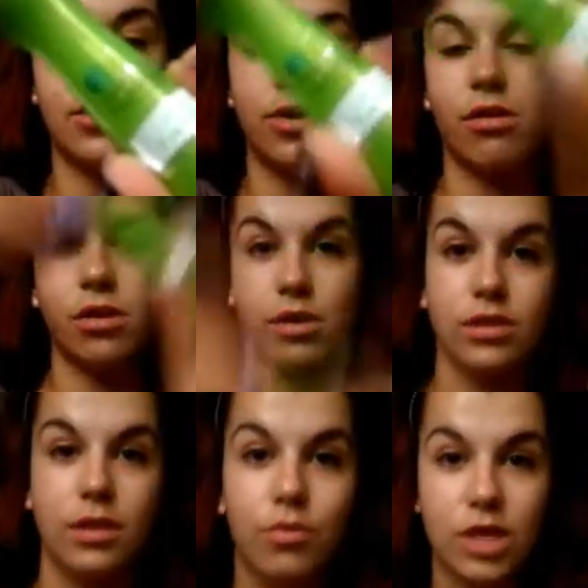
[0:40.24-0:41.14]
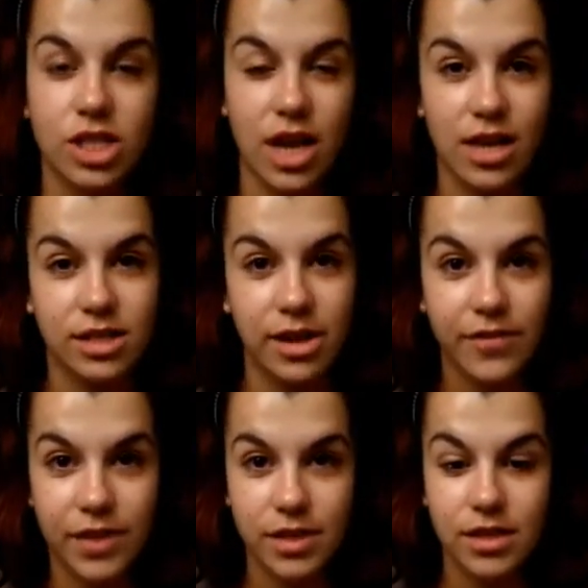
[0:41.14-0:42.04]
Roll-On, which has
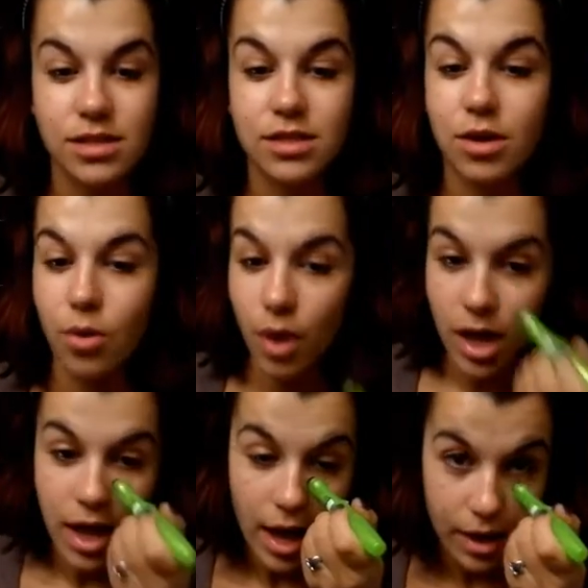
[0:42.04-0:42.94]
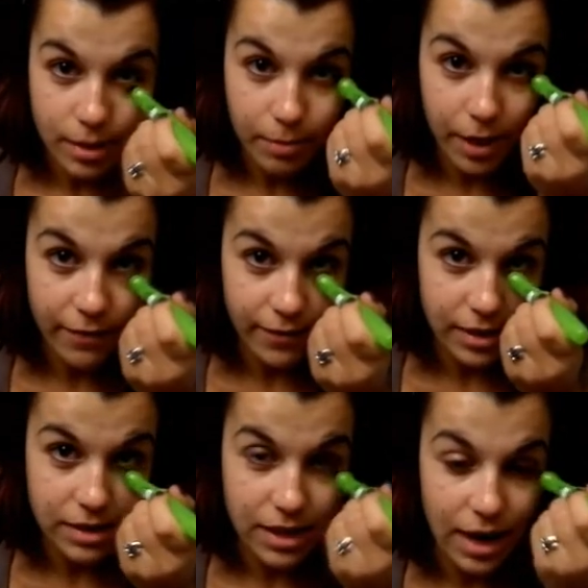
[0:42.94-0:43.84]
caffeine in it, so any
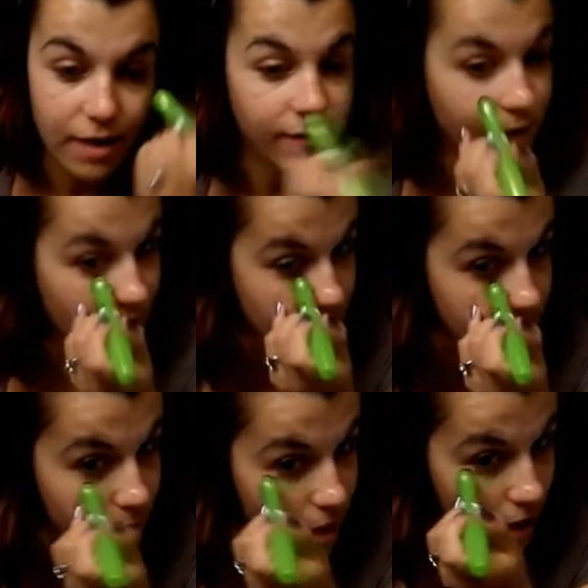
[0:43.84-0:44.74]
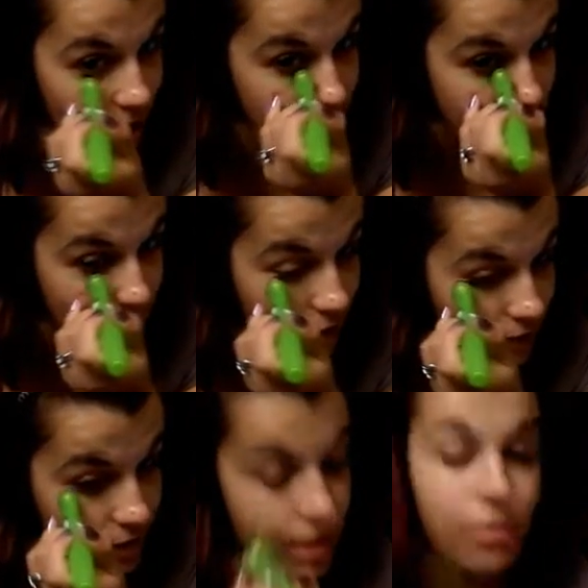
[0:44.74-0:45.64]
puffiness I have under my eyes
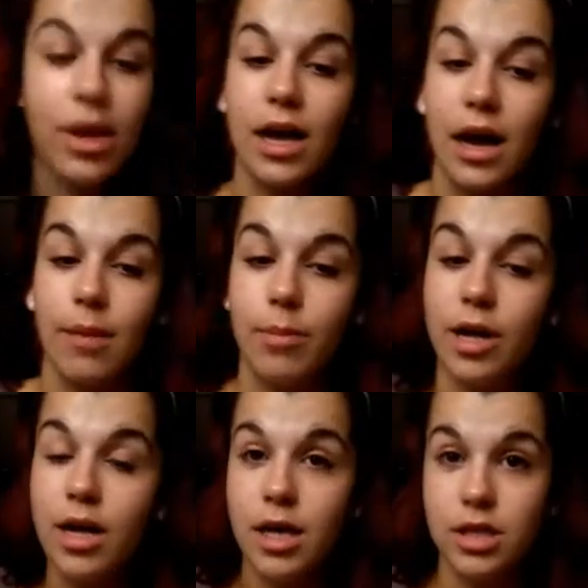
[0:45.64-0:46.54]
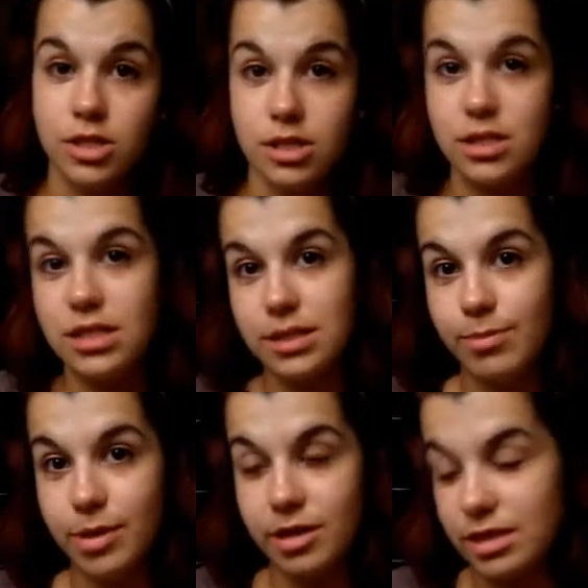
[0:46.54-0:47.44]
after I wake up just
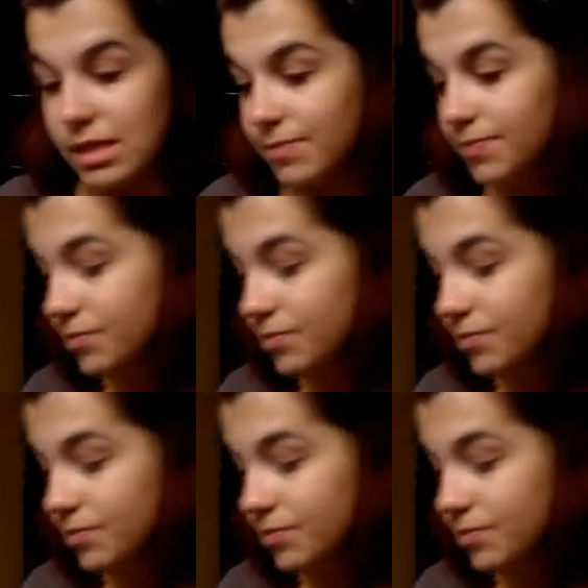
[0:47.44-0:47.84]
disappears.